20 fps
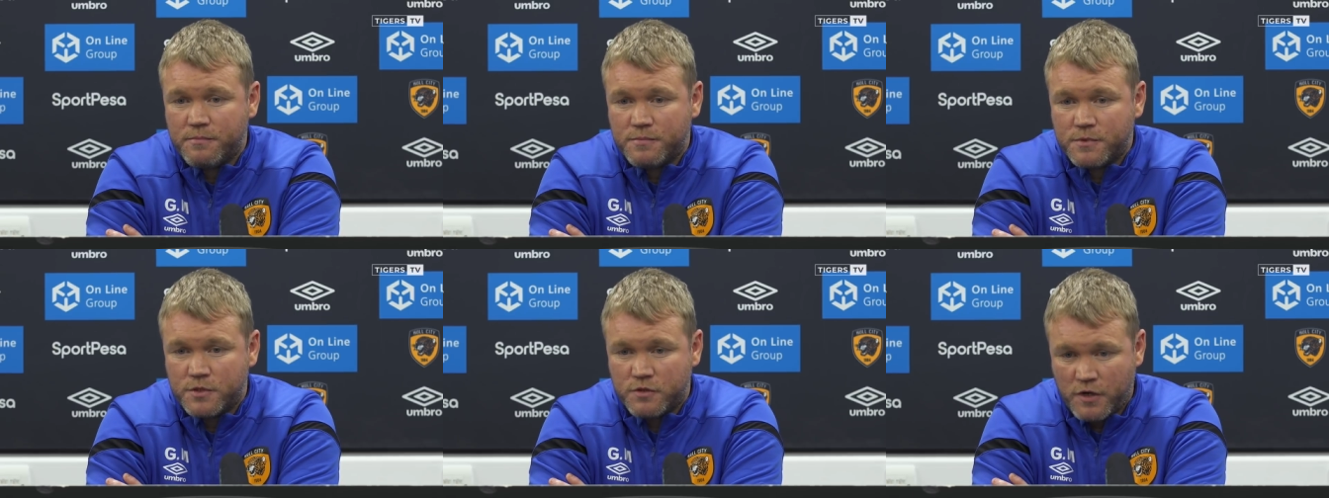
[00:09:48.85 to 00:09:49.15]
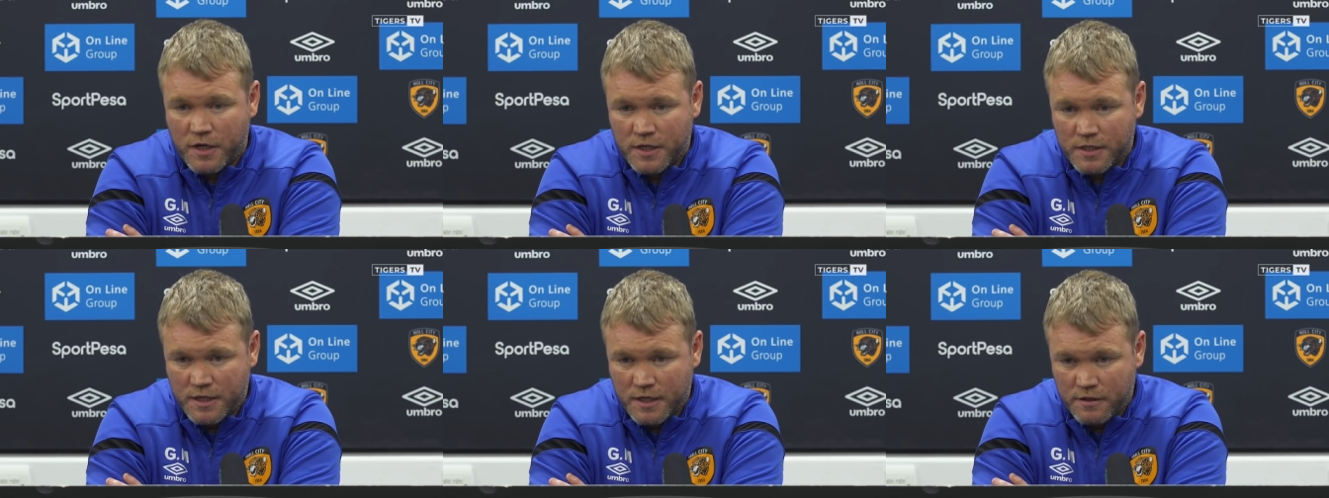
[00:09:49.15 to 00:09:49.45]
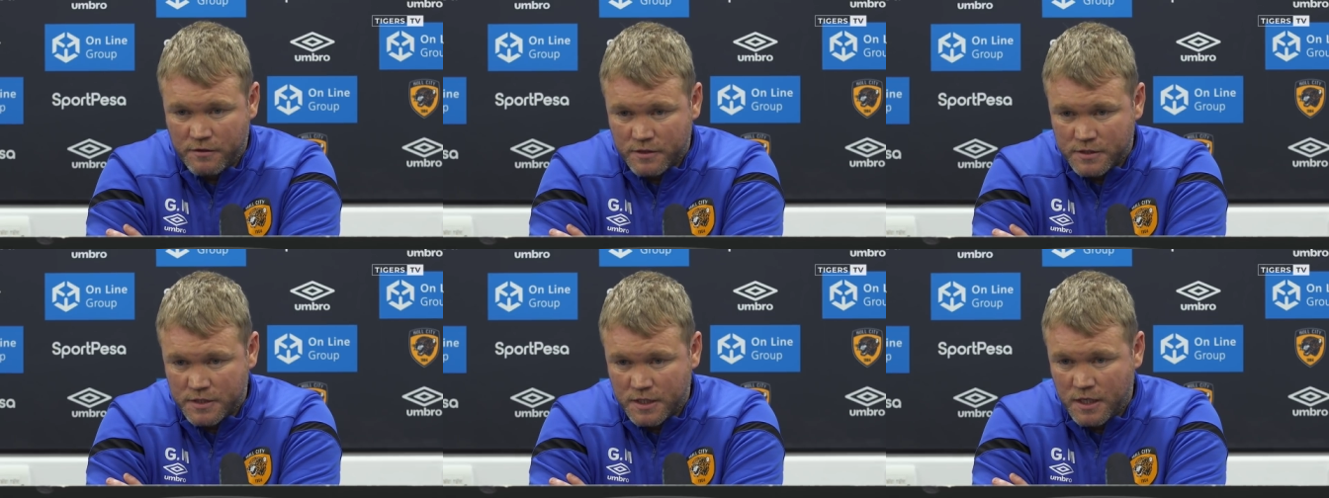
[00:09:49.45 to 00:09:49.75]
trying to
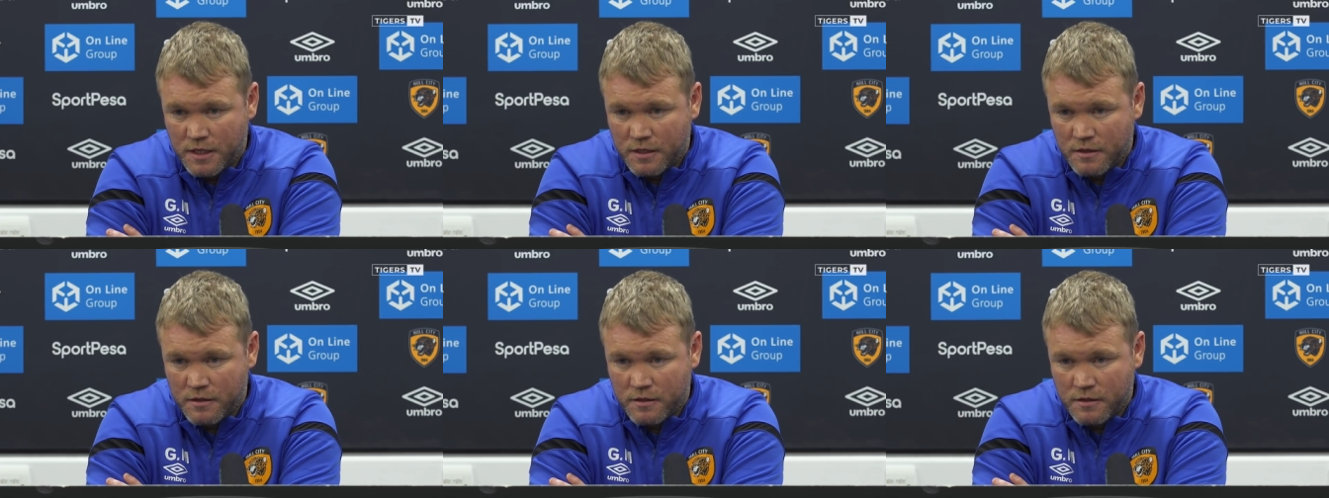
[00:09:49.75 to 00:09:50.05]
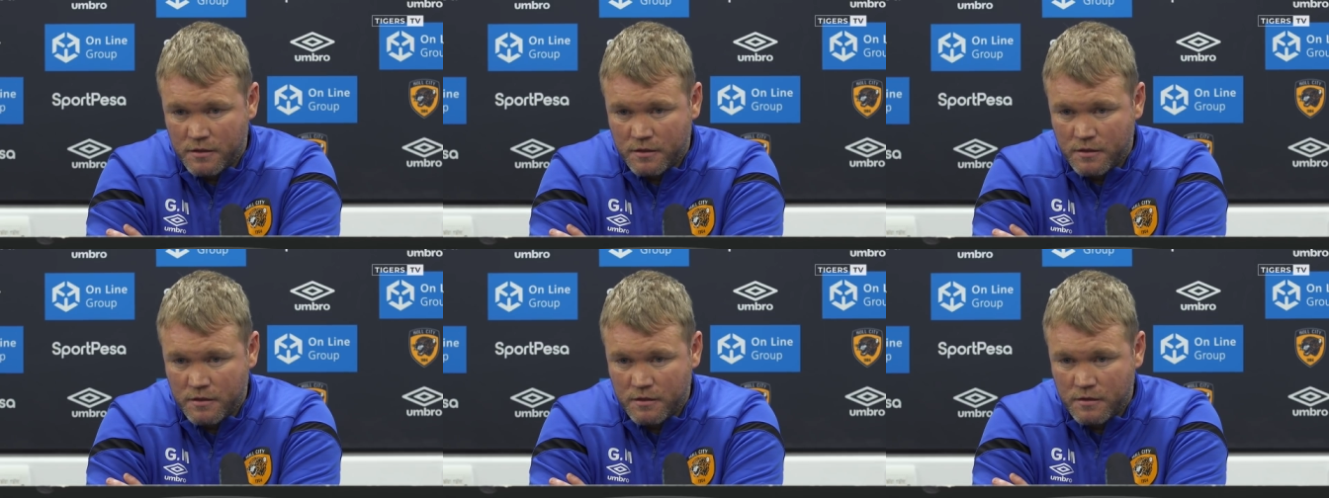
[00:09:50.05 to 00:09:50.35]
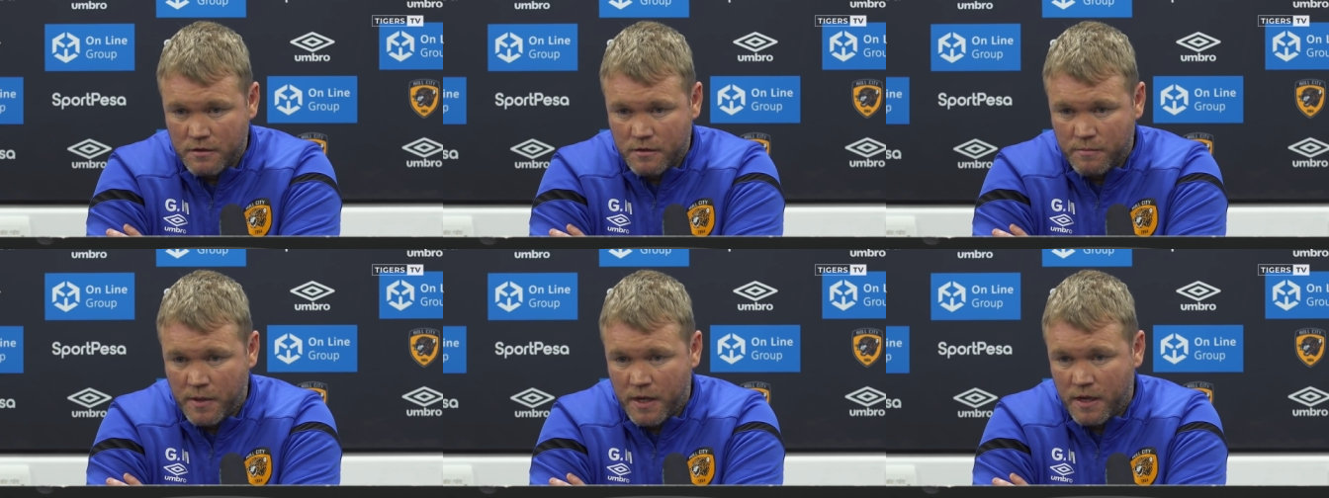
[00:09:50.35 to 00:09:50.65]
entertain
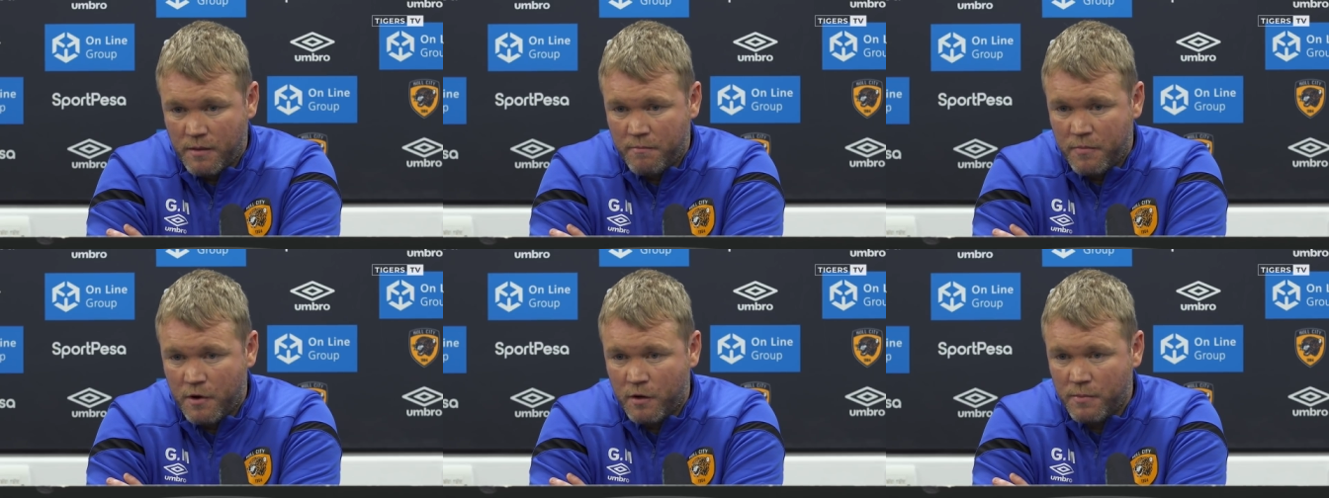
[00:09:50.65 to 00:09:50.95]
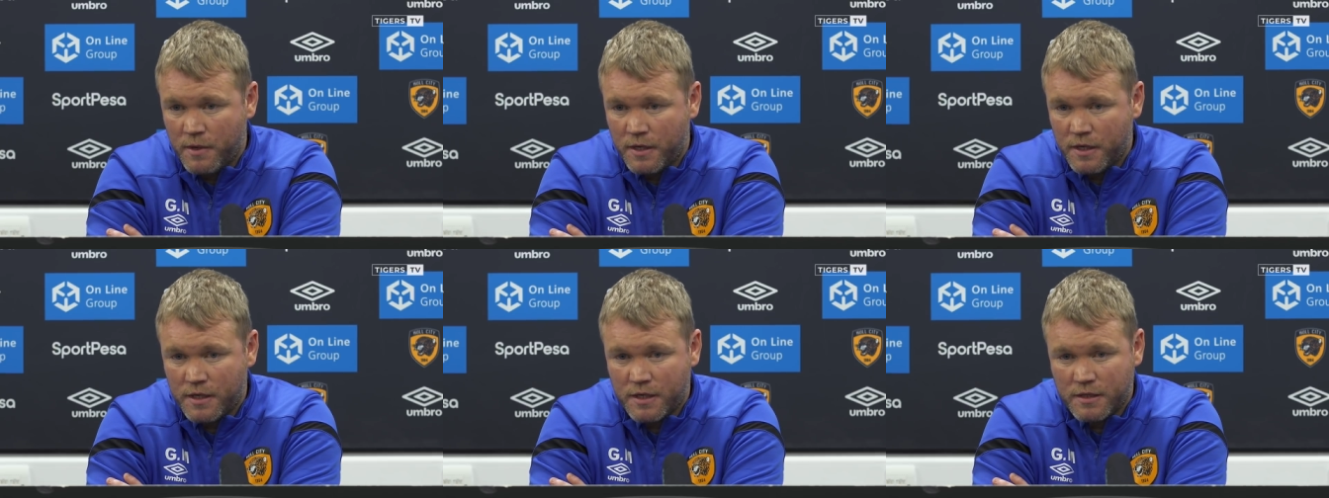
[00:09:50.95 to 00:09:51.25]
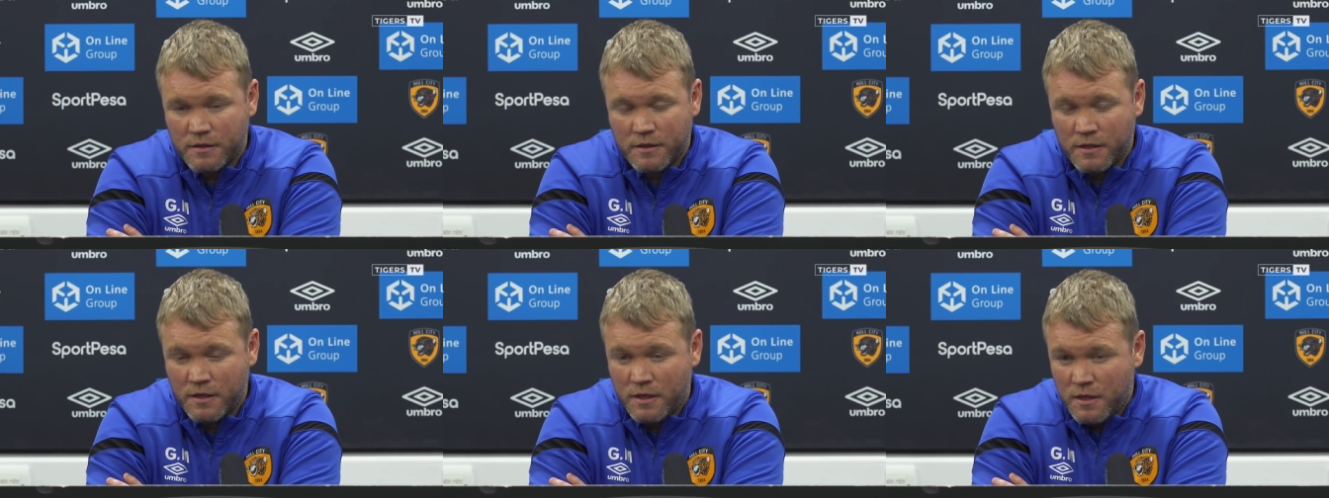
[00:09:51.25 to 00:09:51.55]
the paying public.
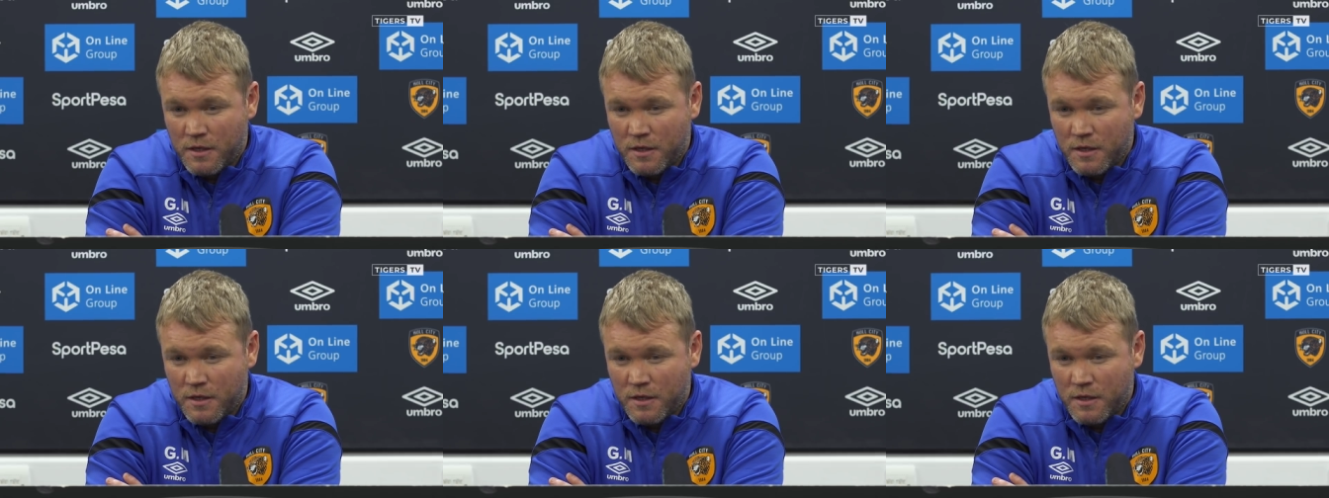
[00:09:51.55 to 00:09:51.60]
And